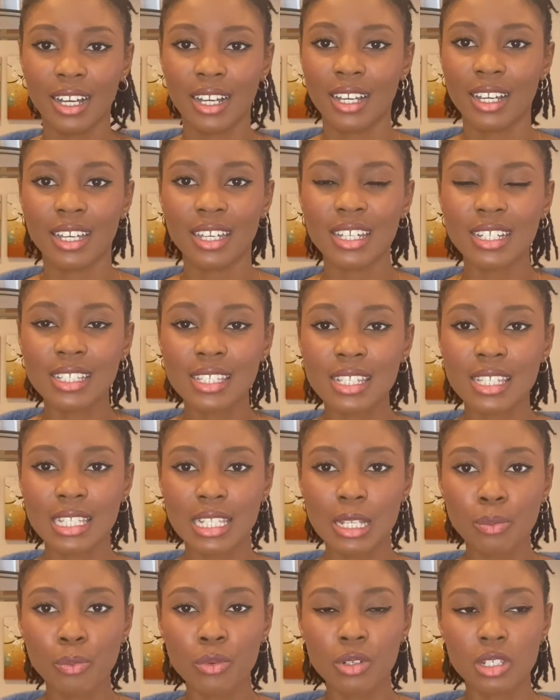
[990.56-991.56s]
it's a
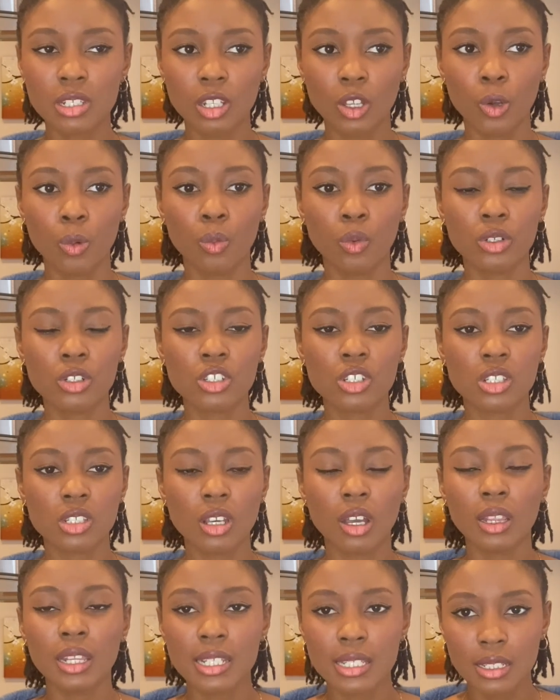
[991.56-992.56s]
slippery slope. Once you
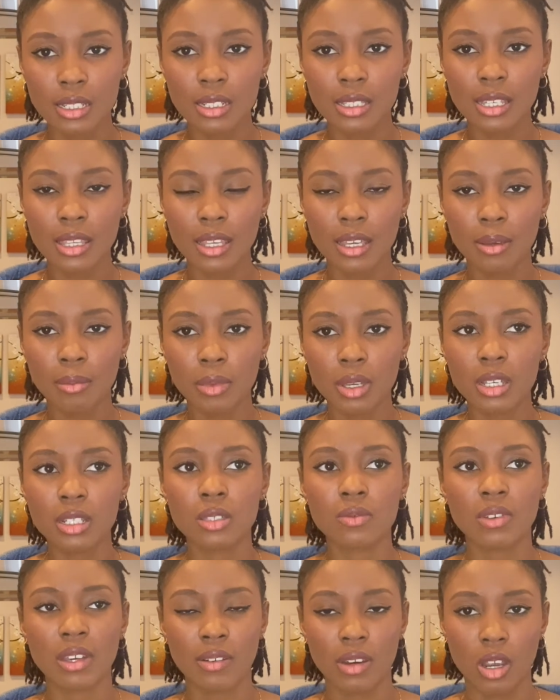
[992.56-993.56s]
start listening to them, it's
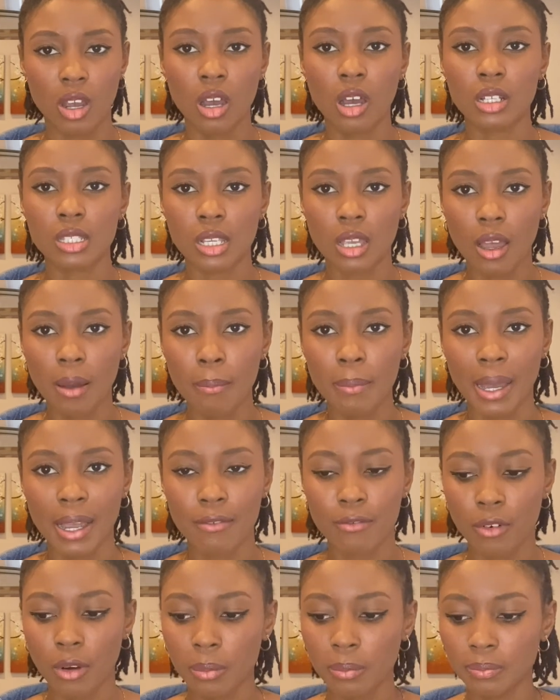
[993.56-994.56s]
very hard to come back
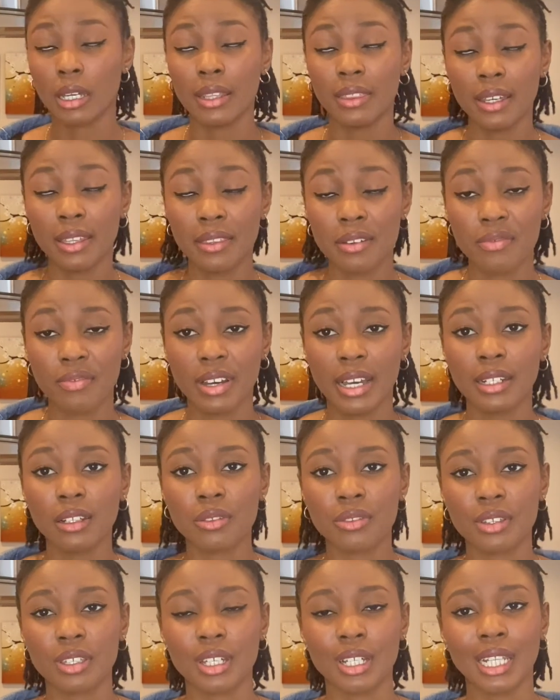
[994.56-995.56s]
from. And then the final
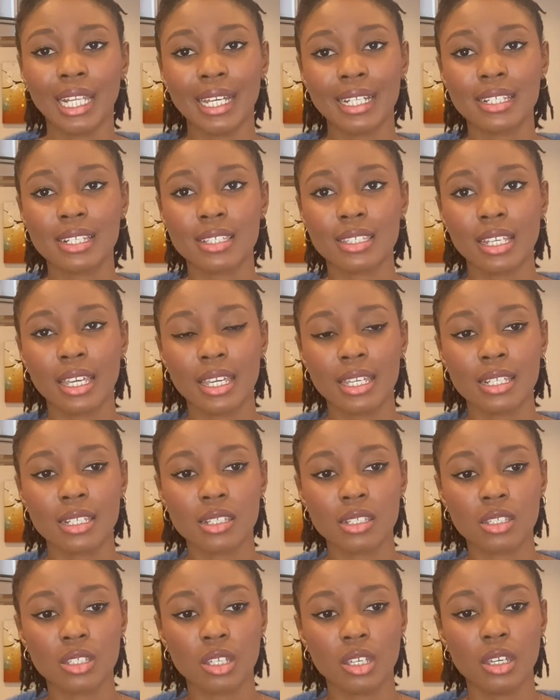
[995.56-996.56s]
thing I'd like to say
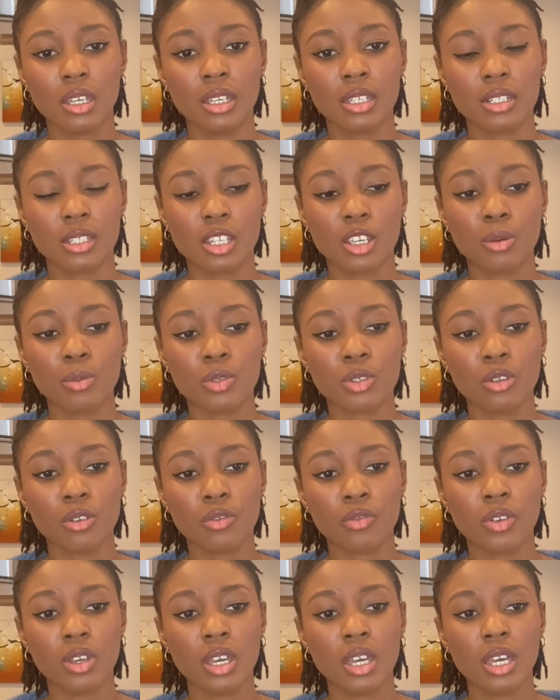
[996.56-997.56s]
is in terms
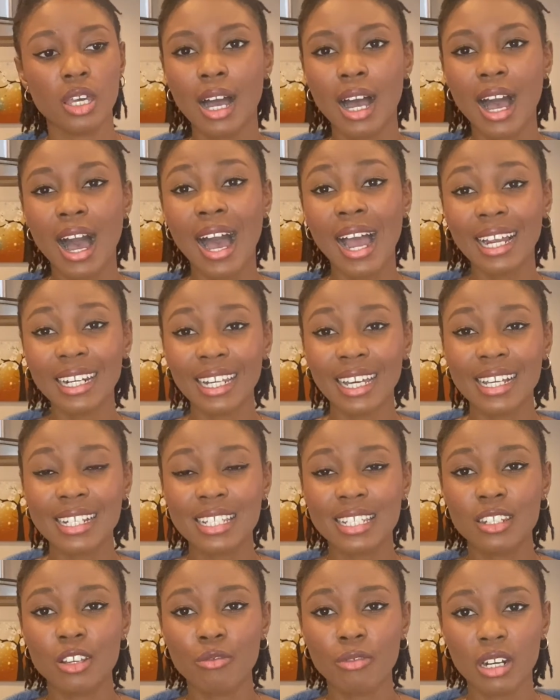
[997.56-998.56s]
of
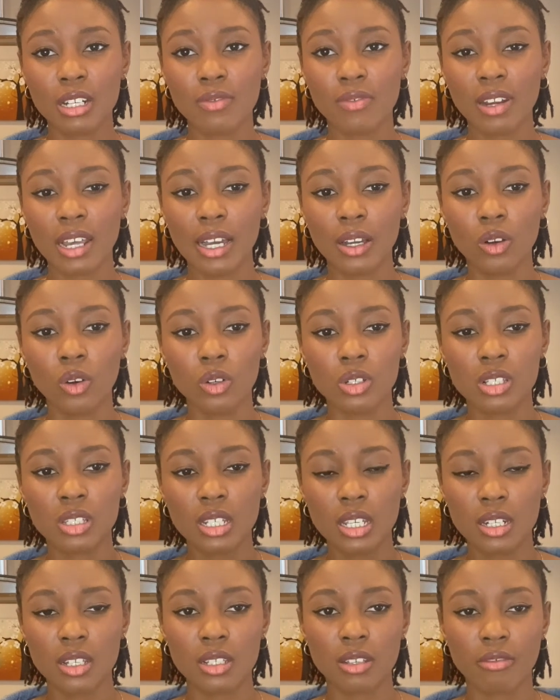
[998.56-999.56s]
highlighting a red flag or
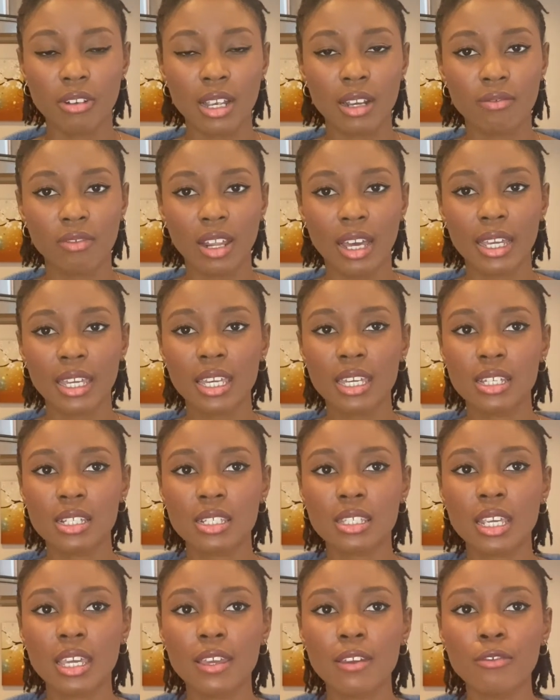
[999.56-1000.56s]
seen as a red flag,
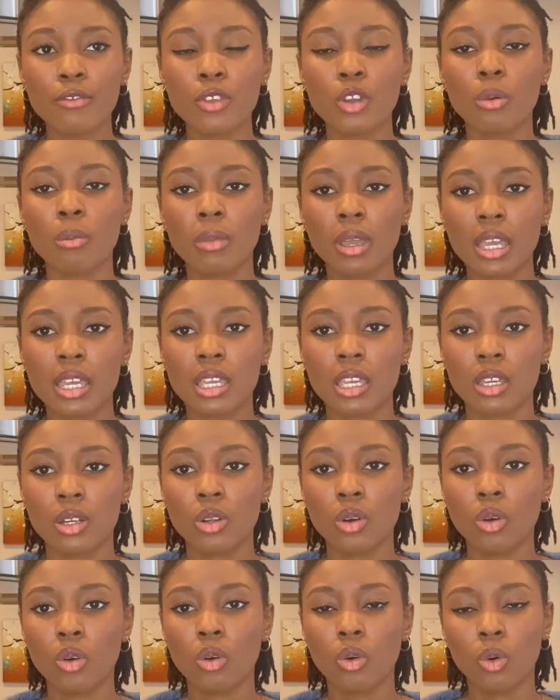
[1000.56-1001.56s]
is if you're making
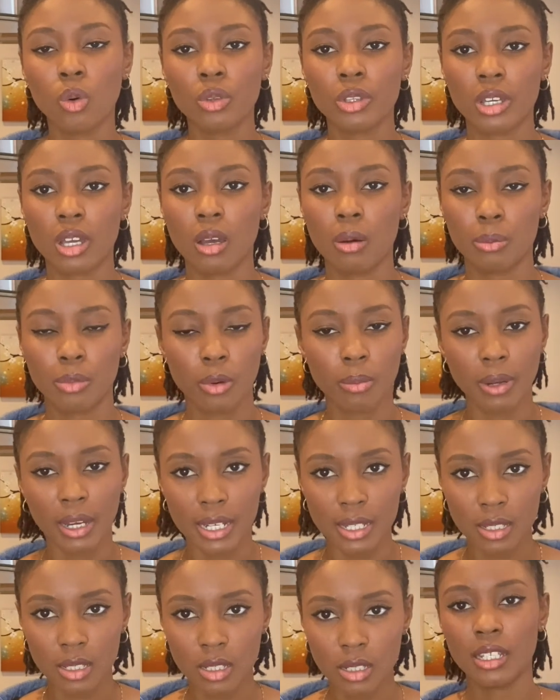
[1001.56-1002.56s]
all the
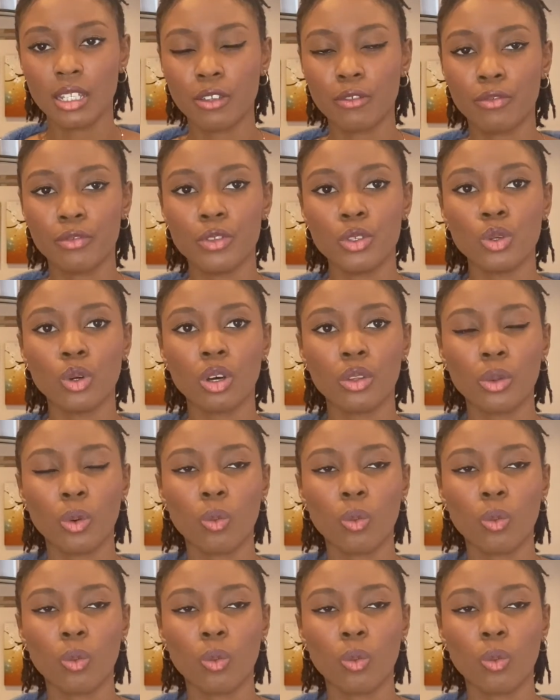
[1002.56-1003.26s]
compromises, if you're the